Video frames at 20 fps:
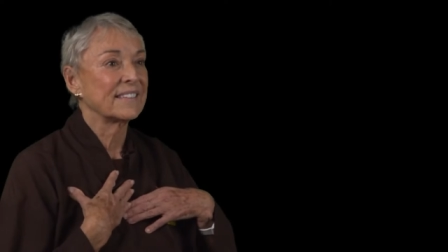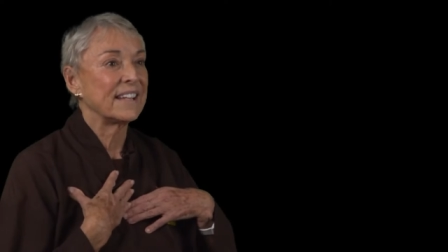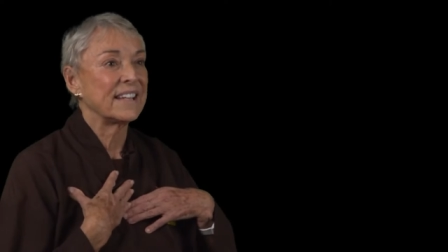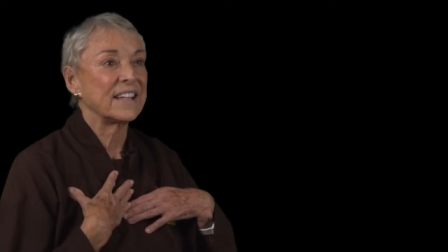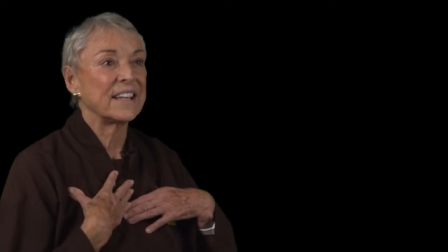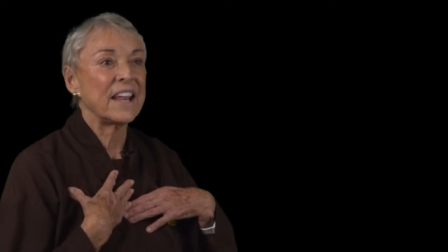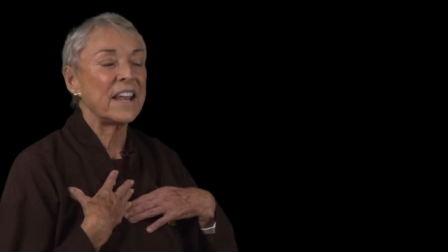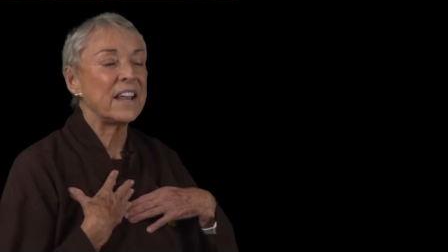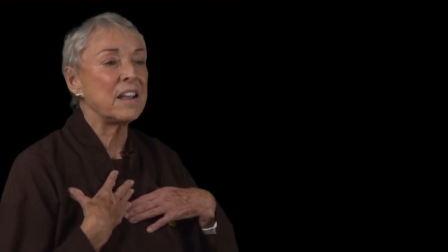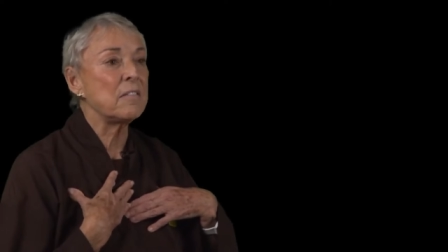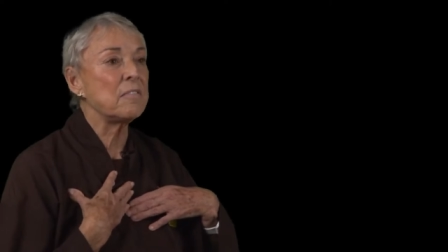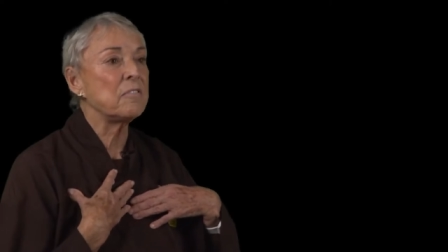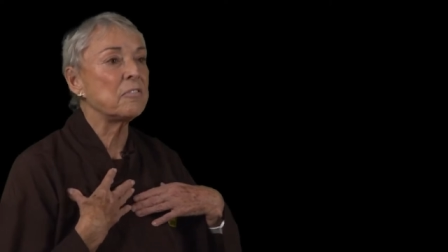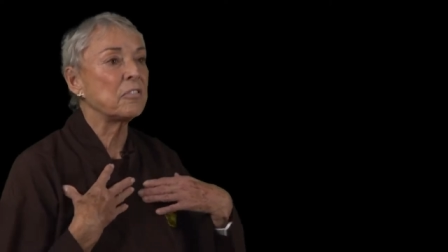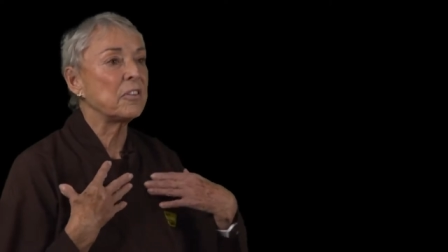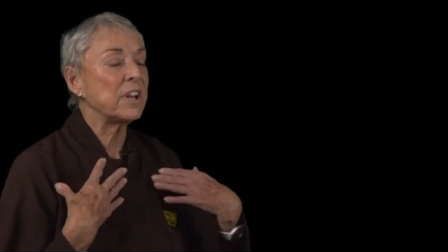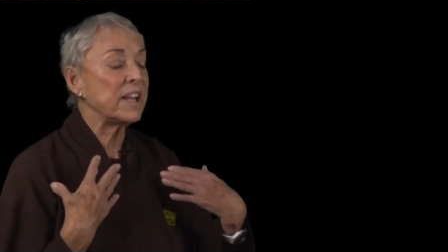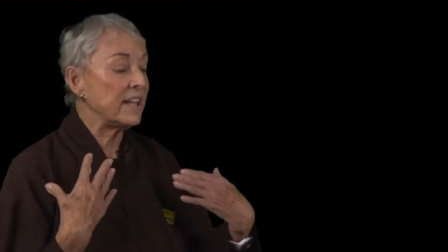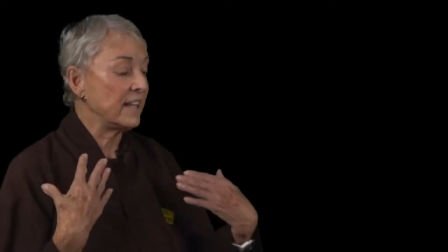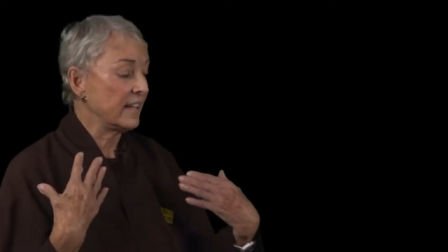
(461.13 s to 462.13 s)
in
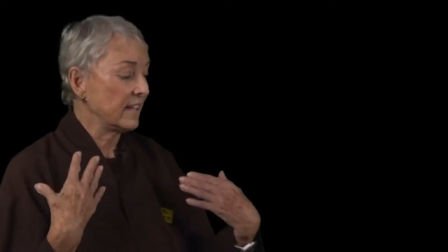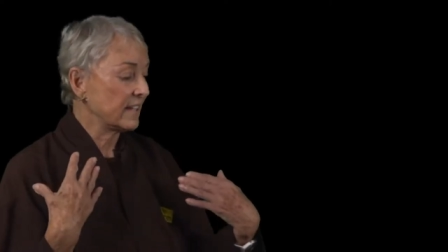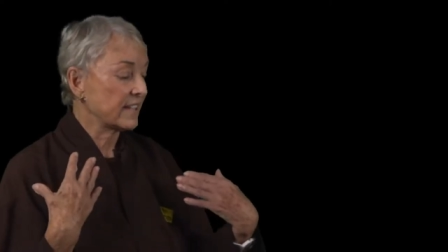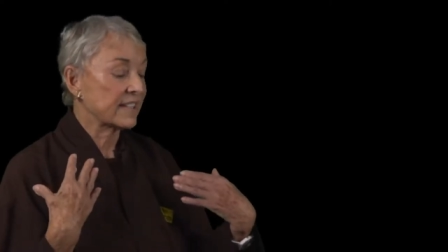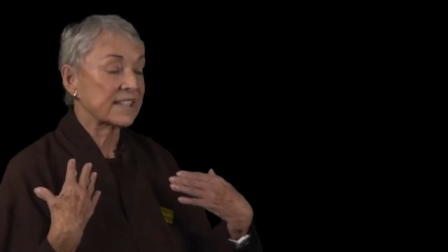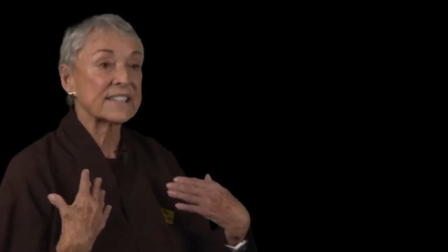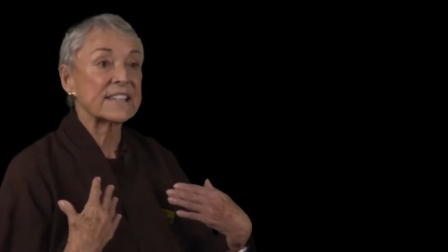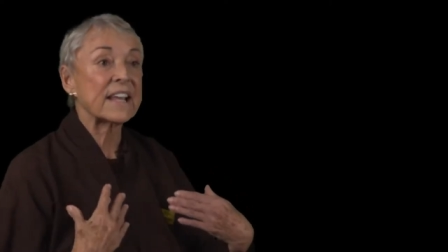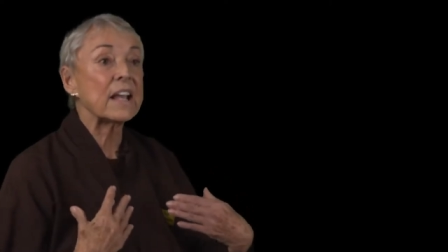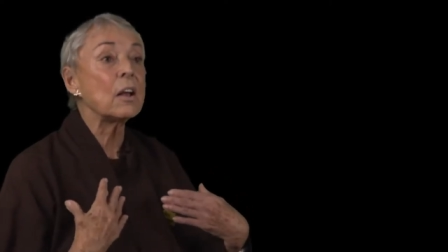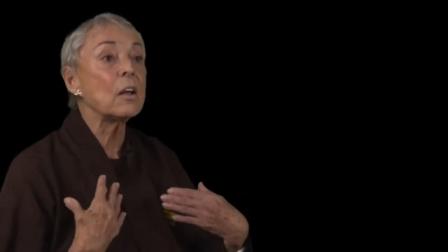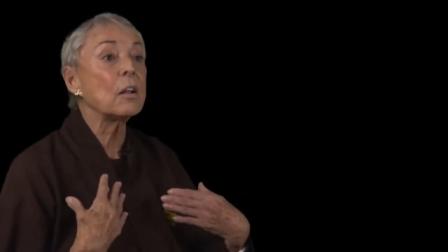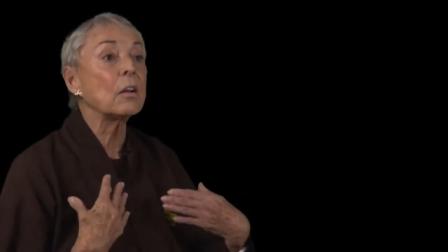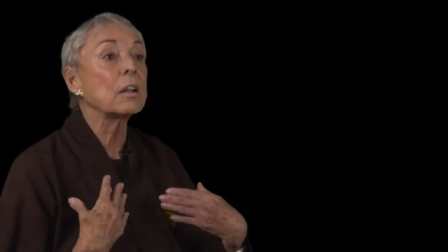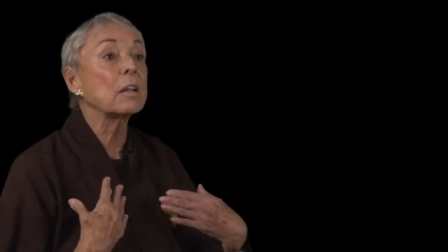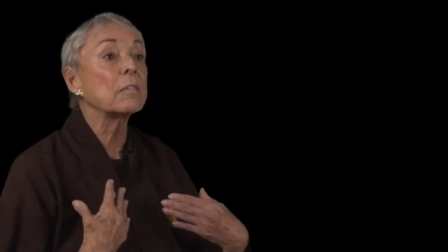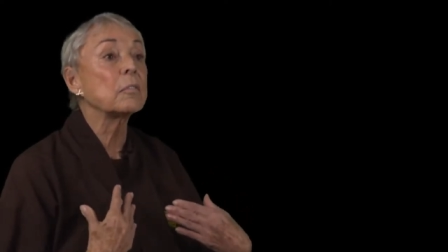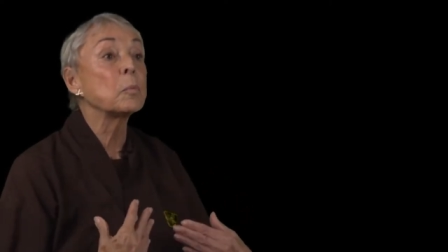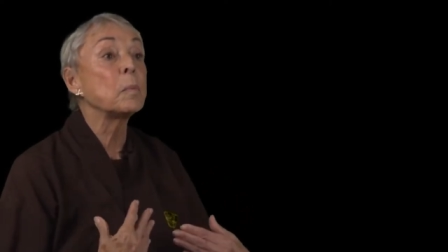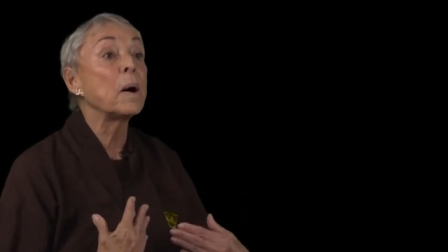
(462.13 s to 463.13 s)
every cell
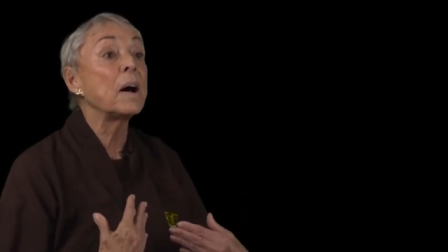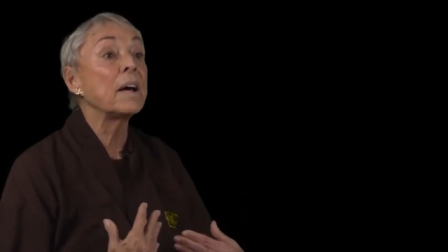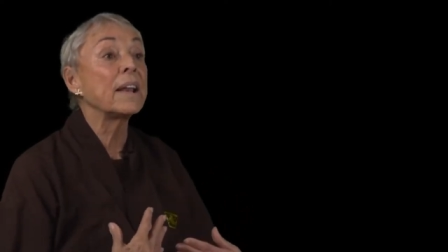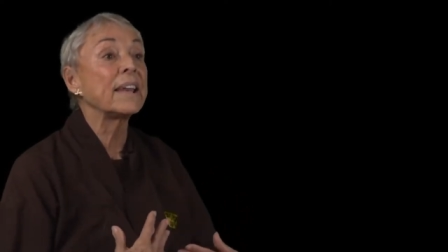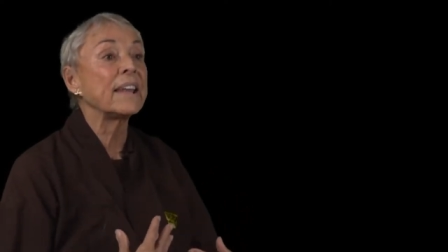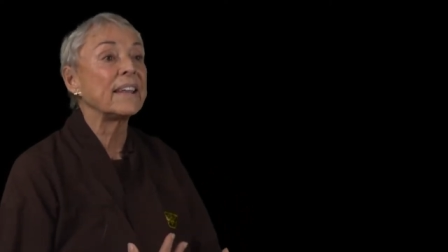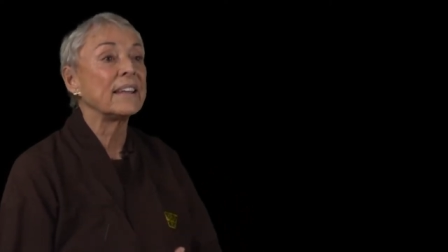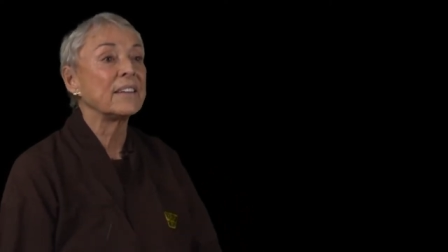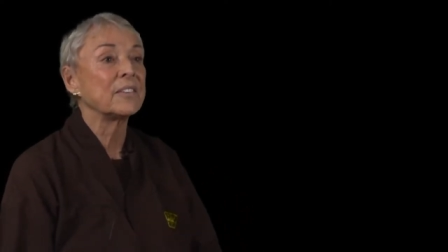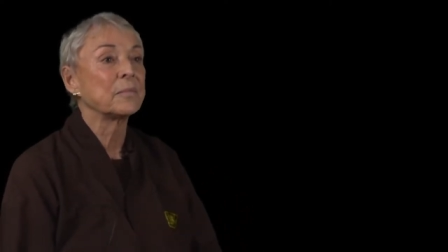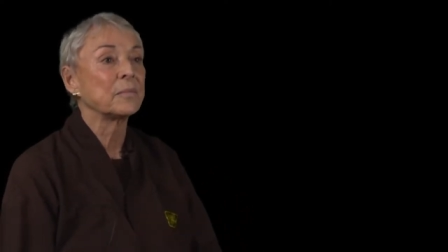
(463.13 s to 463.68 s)
of the body,